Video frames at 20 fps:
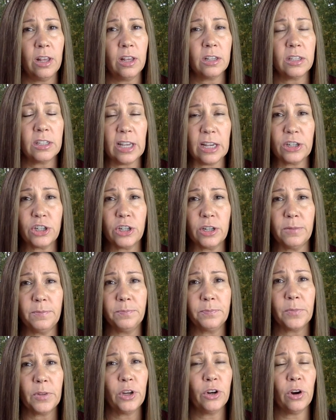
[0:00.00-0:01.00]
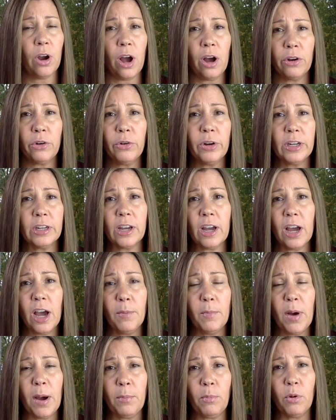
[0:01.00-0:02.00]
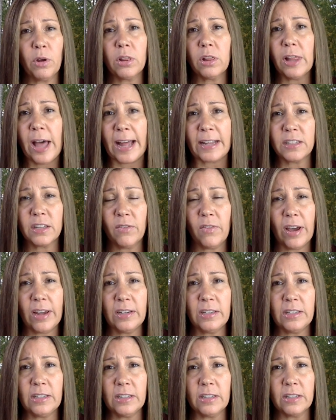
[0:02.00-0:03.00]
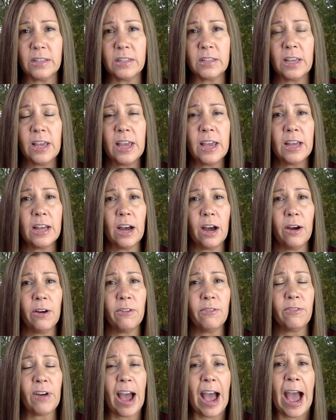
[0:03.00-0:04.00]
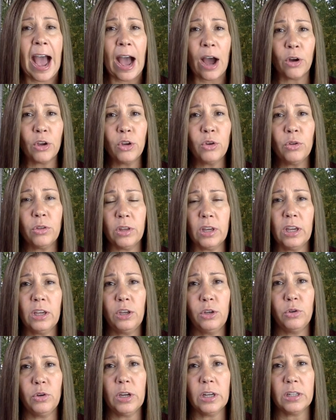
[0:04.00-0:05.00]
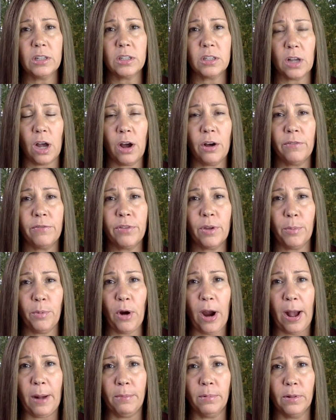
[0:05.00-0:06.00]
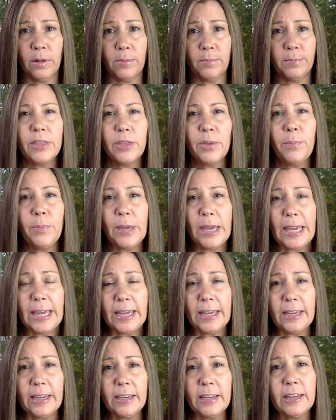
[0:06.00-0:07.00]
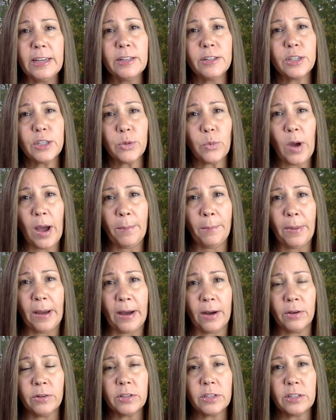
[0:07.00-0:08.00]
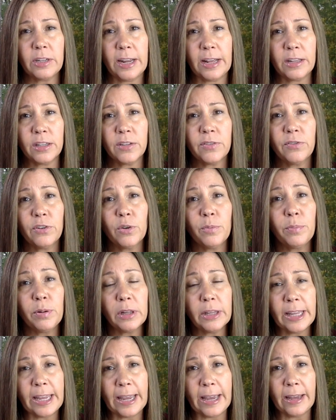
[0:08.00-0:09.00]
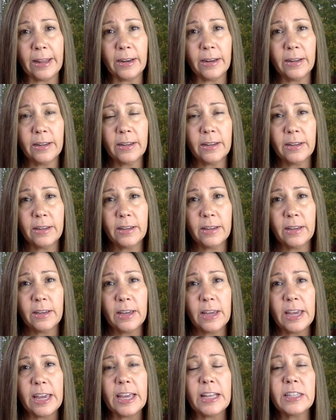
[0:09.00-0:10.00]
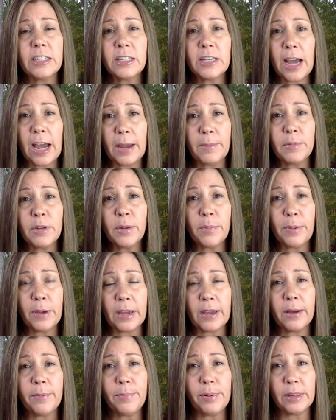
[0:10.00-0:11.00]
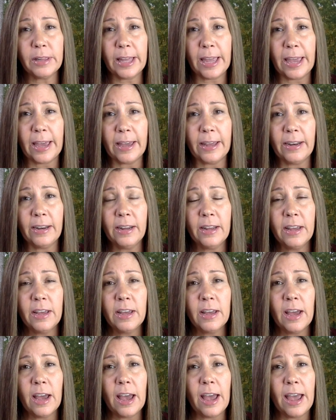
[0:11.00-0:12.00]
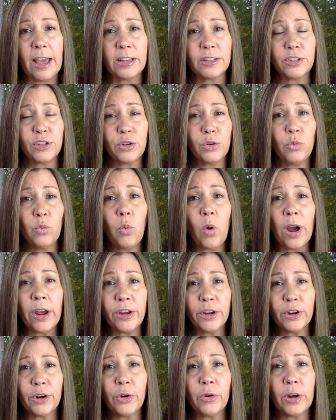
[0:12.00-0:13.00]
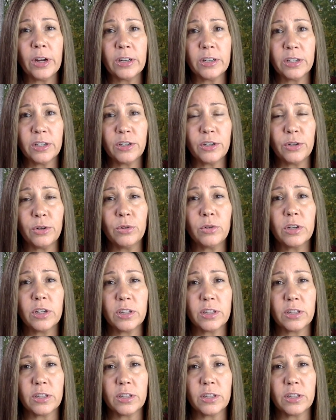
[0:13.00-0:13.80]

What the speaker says: session. You're all going to come up with lots of ideas of how you think you can solve the problem. The P in SWAP OUT stands for plan. It's time to pick a plan as to what you're going to do to